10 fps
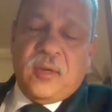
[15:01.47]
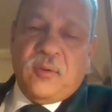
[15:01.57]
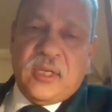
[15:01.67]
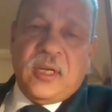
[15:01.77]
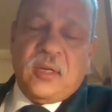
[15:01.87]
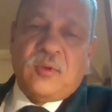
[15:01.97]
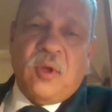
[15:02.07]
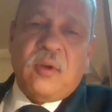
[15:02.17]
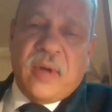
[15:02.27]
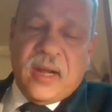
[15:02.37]
like you said, it was
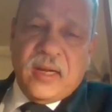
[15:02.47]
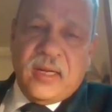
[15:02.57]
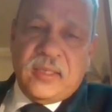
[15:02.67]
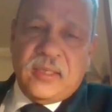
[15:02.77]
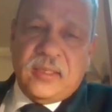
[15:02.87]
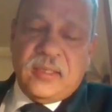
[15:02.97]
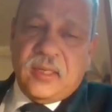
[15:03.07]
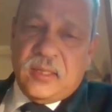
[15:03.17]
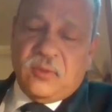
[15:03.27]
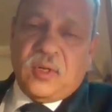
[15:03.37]
all wireless.
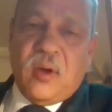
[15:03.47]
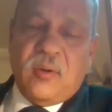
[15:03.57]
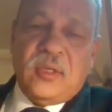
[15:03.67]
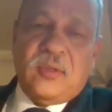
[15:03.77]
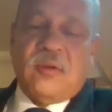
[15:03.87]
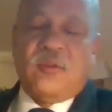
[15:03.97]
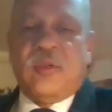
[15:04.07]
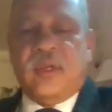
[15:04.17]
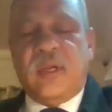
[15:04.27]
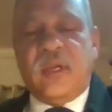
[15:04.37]
So now it is
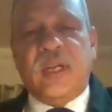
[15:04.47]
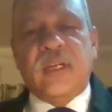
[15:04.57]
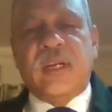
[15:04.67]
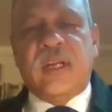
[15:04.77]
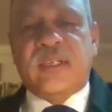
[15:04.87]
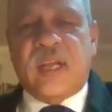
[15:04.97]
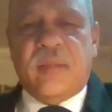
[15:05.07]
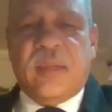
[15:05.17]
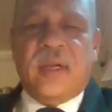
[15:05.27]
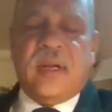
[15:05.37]
also in internet
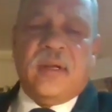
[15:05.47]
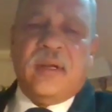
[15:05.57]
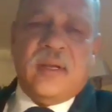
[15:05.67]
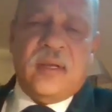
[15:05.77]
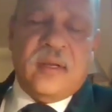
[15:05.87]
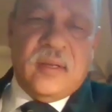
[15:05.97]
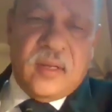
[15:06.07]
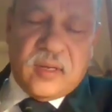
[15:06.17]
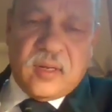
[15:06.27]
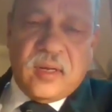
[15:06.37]
cyber, and
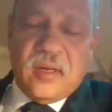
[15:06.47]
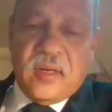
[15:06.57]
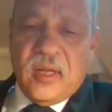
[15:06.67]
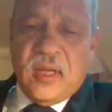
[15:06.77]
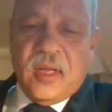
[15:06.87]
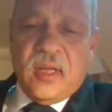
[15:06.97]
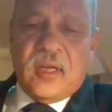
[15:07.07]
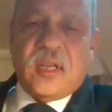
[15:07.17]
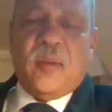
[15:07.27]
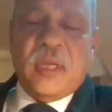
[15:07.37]
a
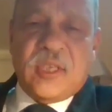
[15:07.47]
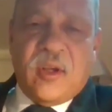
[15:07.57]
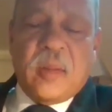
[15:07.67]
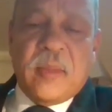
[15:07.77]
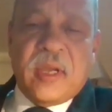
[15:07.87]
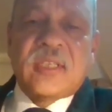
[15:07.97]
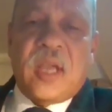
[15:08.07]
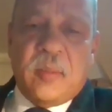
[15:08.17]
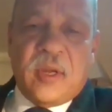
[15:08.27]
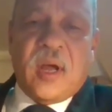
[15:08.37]
term is now coming as
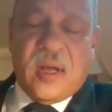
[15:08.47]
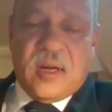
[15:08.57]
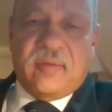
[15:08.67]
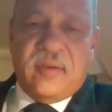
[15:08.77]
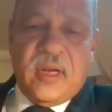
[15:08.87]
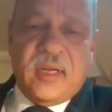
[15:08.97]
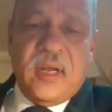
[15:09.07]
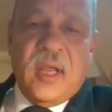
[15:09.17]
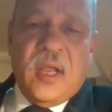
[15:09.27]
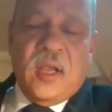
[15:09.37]
cyber RF, right?
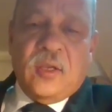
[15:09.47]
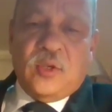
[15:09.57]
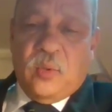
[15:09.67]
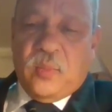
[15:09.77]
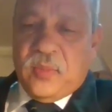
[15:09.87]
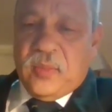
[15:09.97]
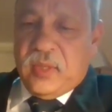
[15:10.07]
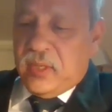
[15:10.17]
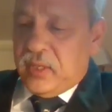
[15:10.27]
So